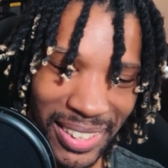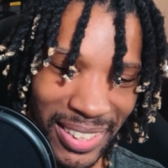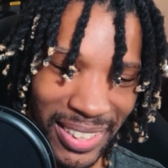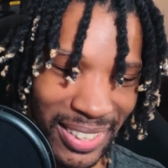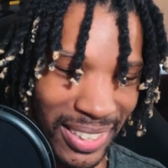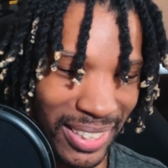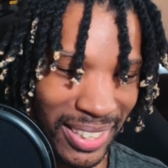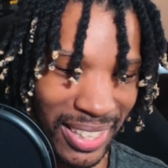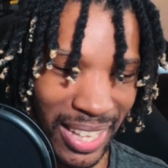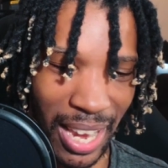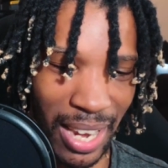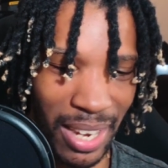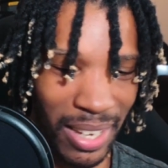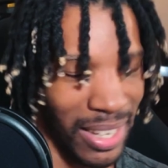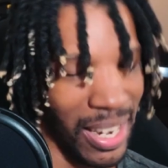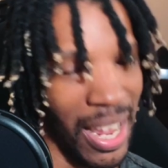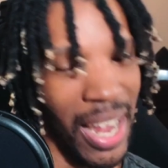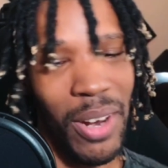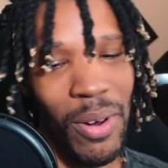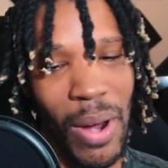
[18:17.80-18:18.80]

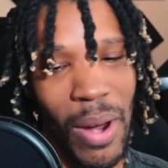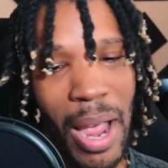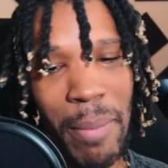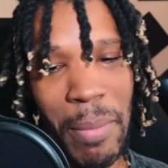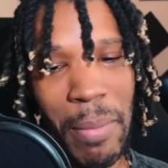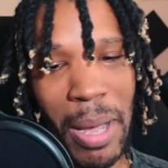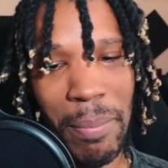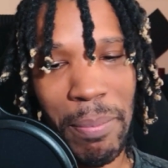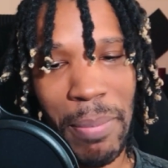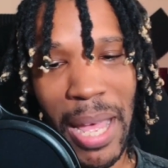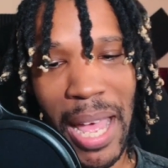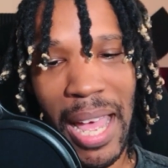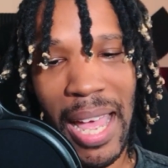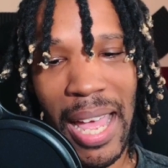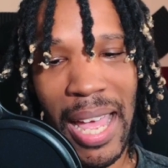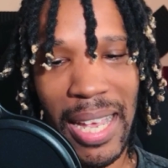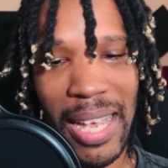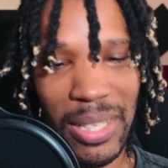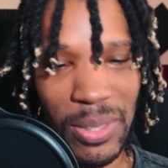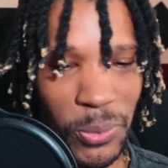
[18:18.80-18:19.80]
they grabbed my
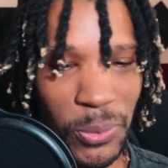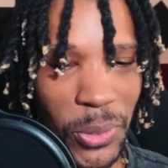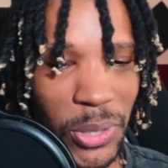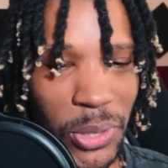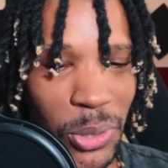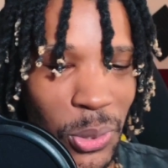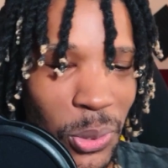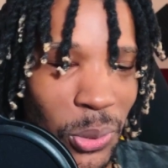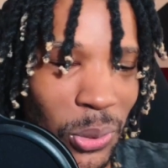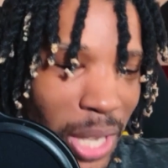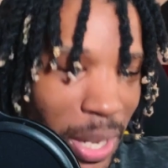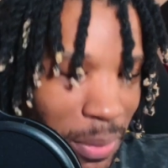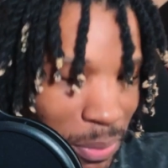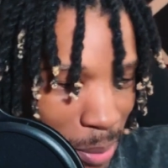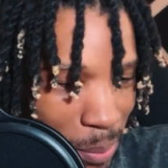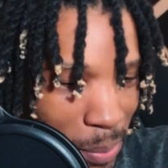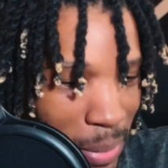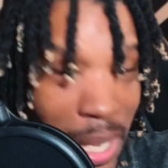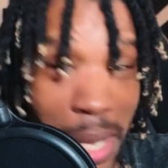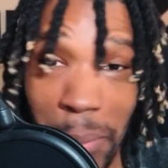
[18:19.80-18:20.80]
bags. One dude lifted
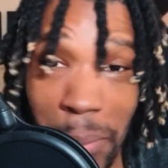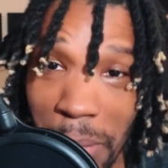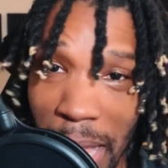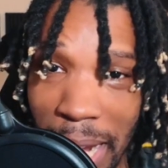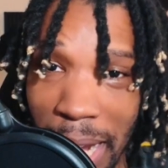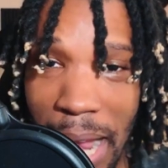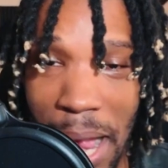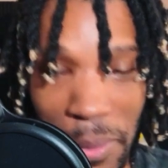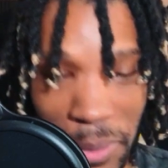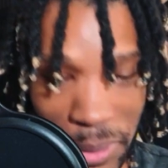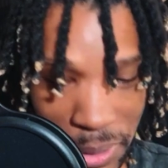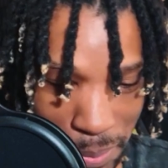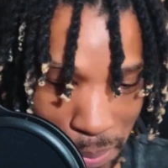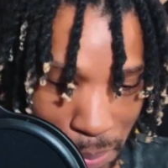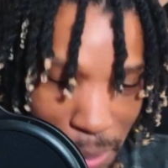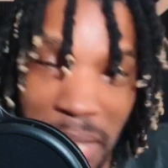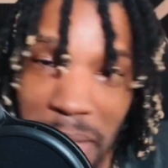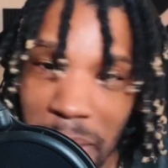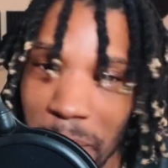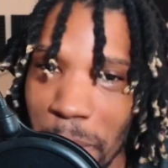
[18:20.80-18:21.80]
me up like I was a
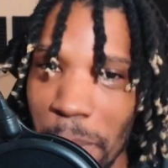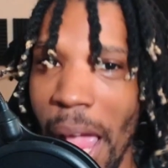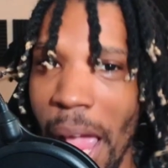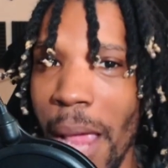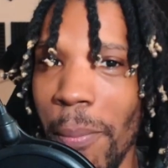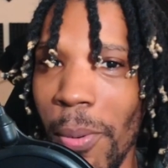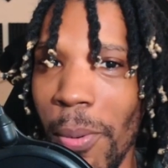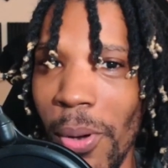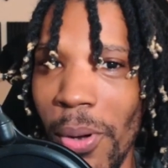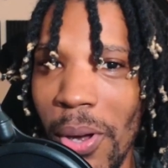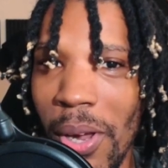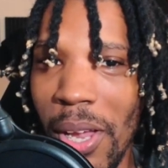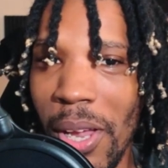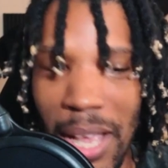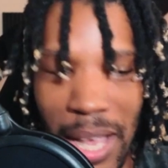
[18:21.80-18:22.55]
piece of paper.